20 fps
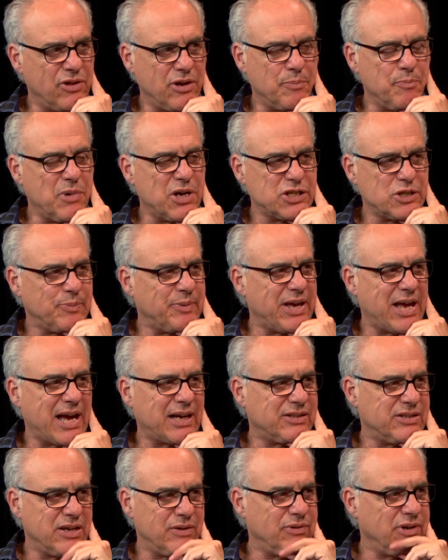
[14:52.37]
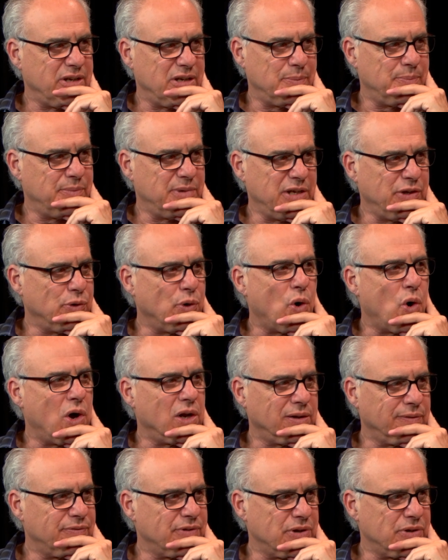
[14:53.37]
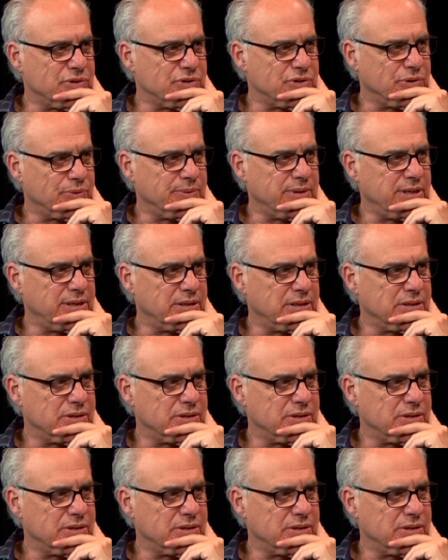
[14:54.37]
There must be activity in all of those arenas.